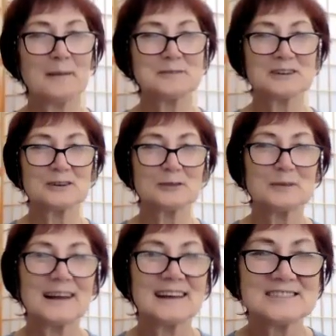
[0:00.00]
absolute
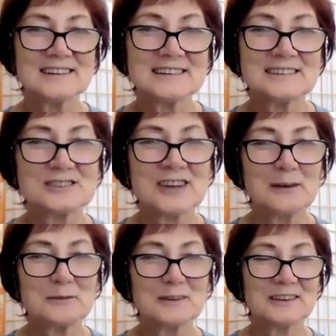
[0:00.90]
pleasure to
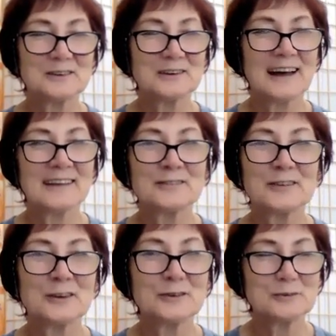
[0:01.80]
chat with you and
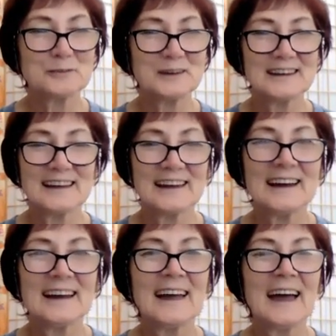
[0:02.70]
for you to be here
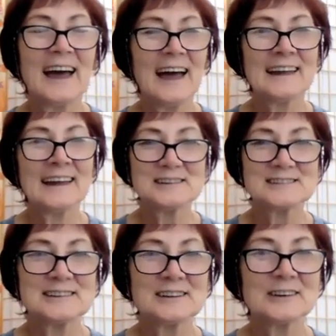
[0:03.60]
and to
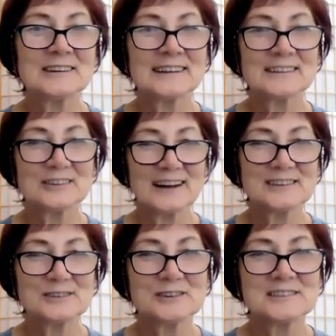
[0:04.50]
see your little
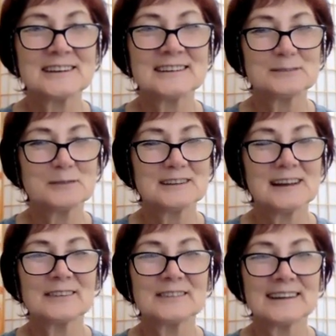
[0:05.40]
granddaughter. It's been lovely.